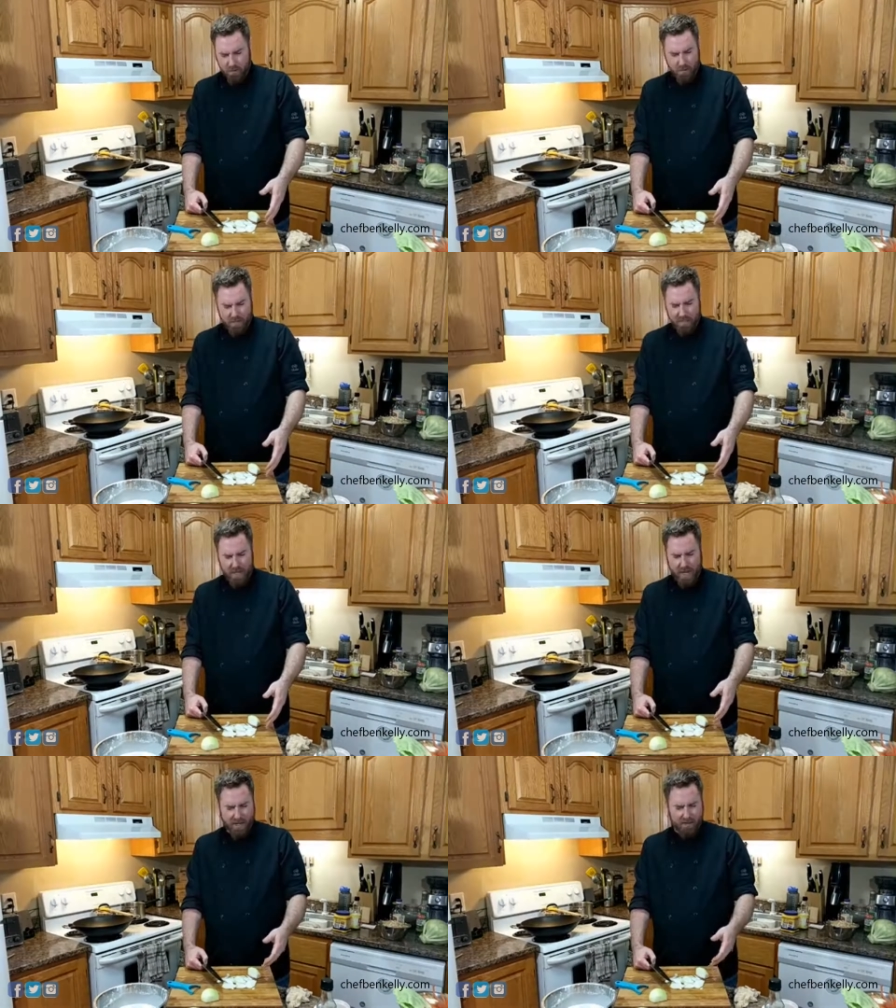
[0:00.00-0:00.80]
I don't know if
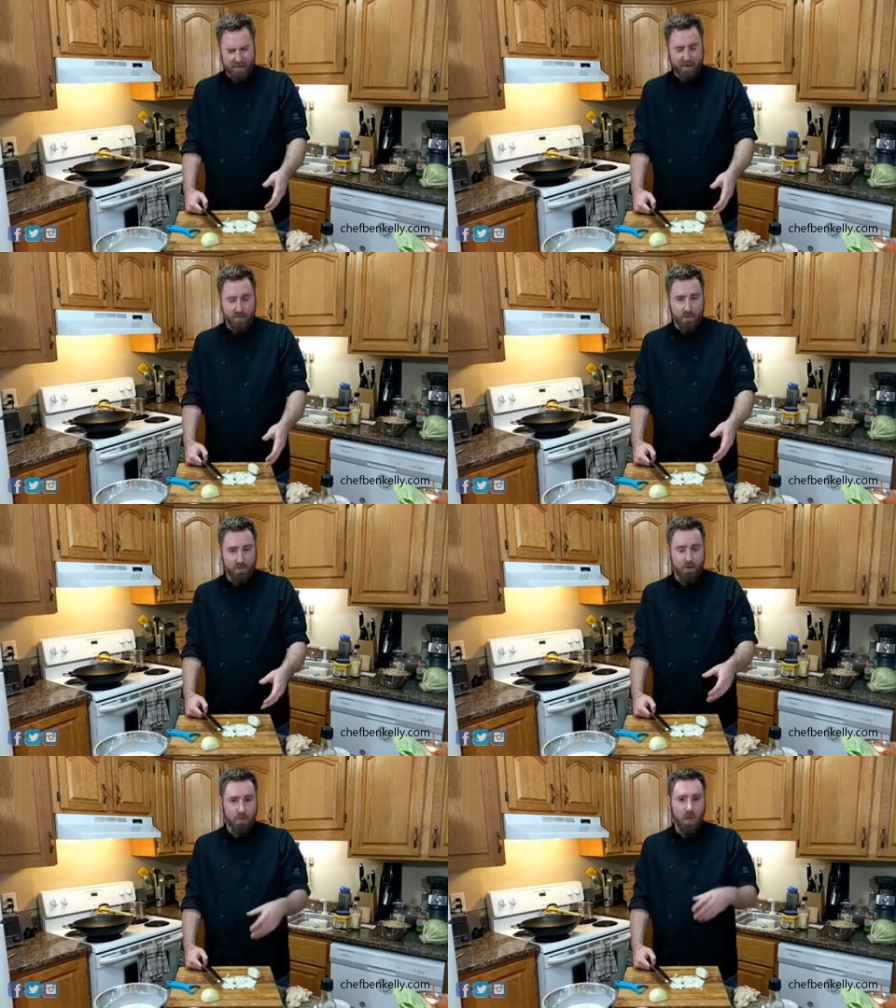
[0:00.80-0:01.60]
it's tannins, I can't remember what
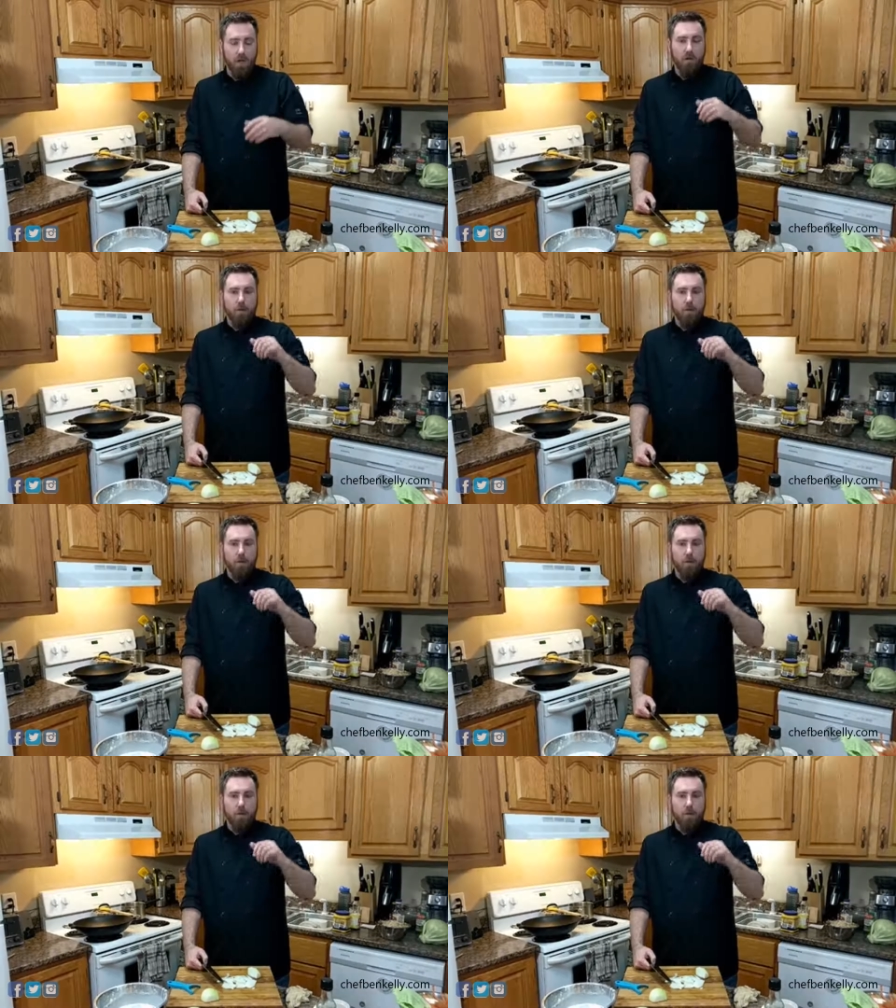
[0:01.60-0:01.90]
it's called.